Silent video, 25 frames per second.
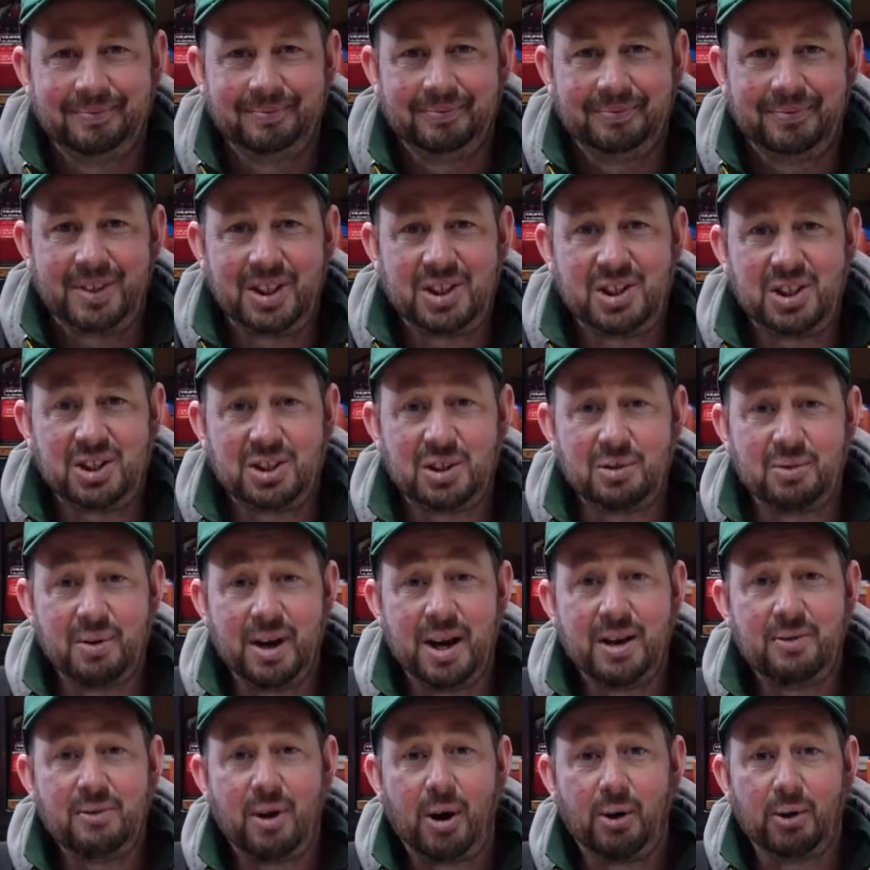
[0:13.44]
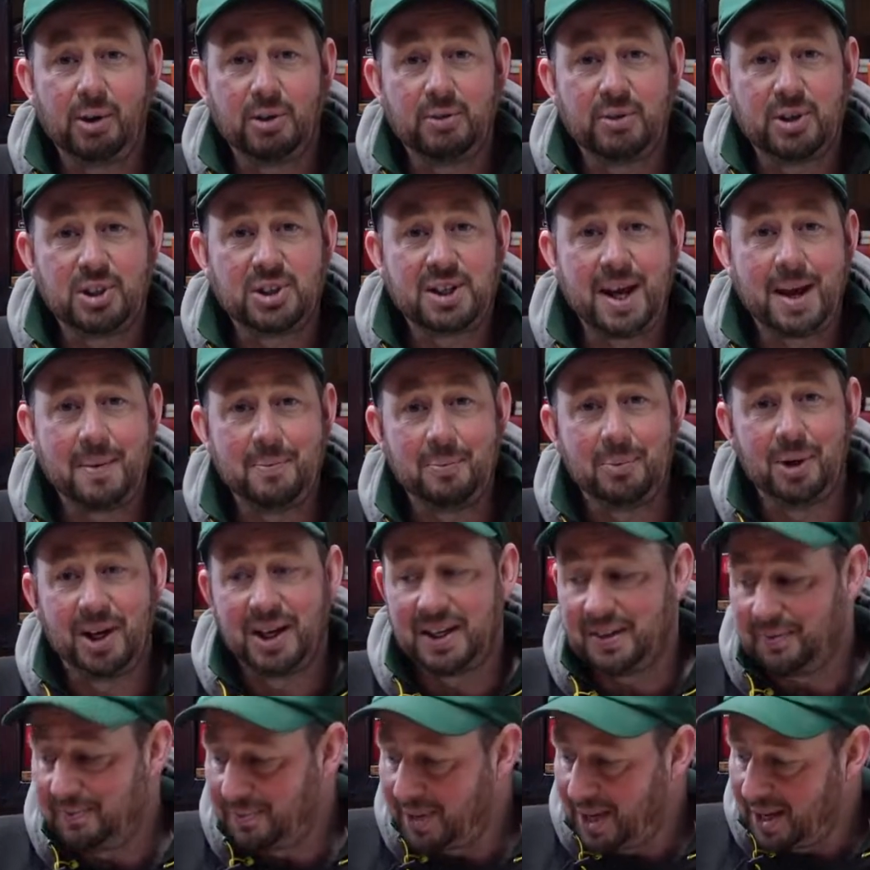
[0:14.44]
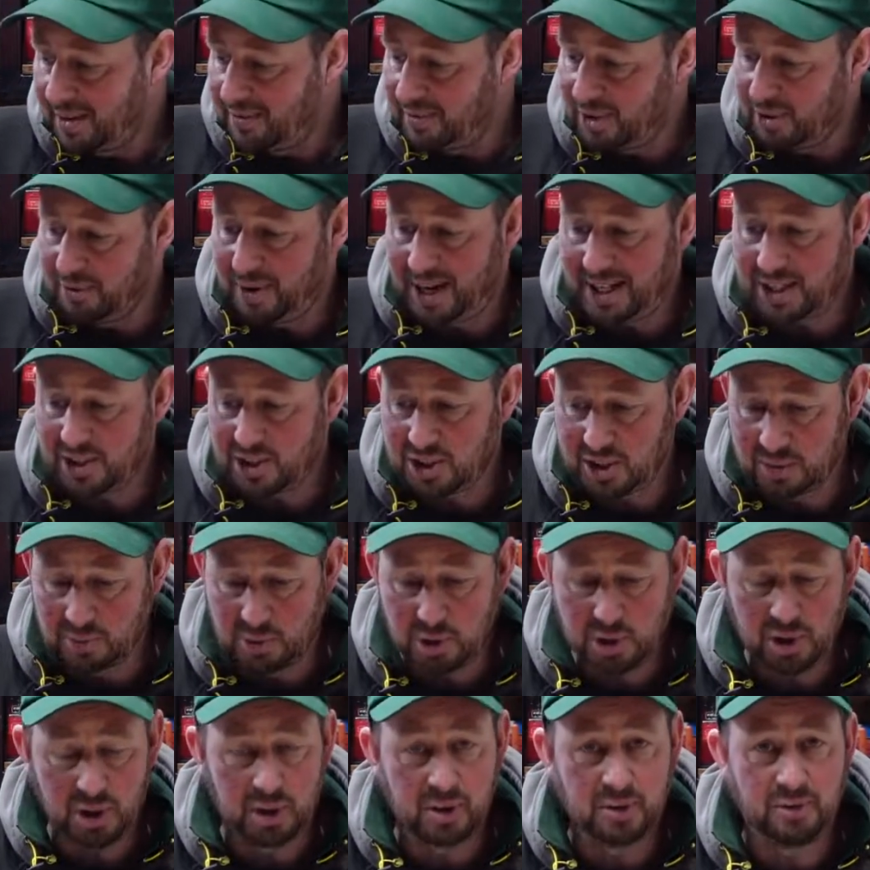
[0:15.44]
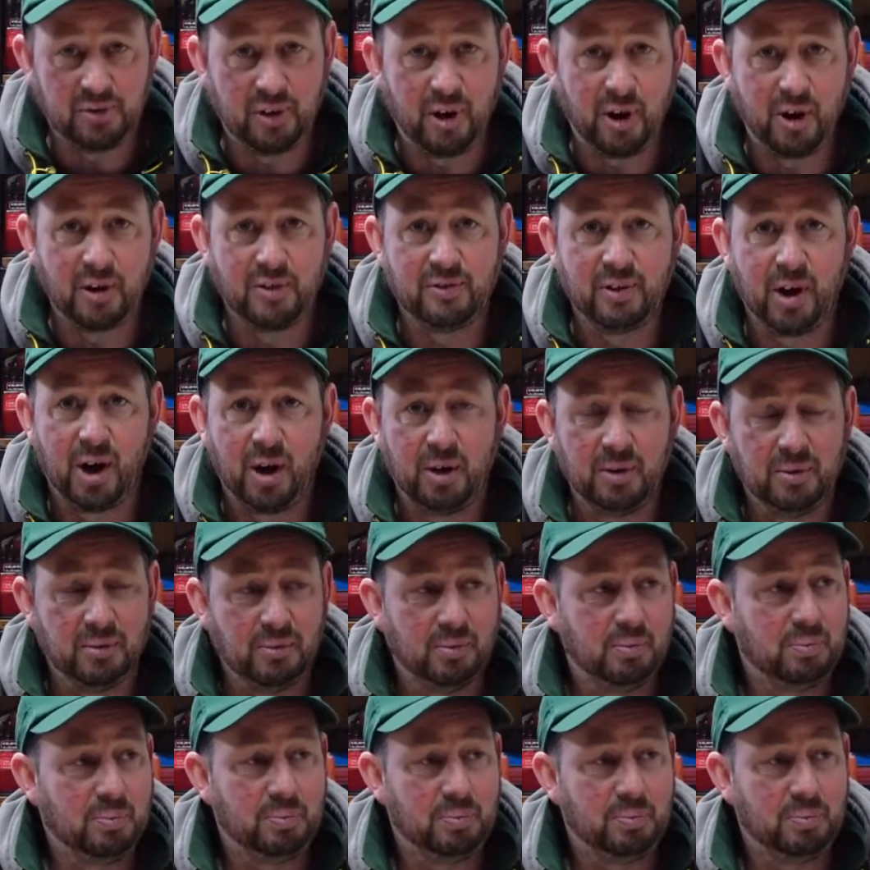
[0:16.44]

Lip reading: This is the rear roller assembly for the Ransomes 250,